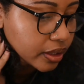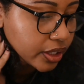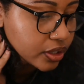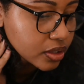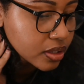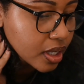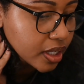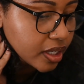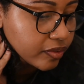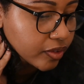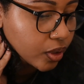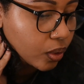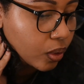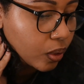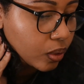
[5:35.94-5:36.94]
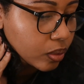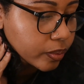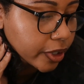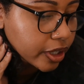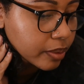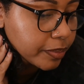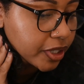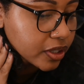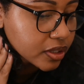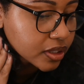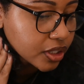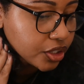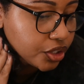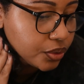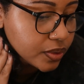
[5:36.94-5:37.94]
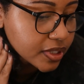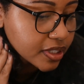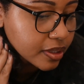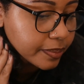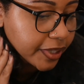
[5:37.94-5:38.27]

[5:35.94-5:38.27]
There's not even a hole where a piercing used to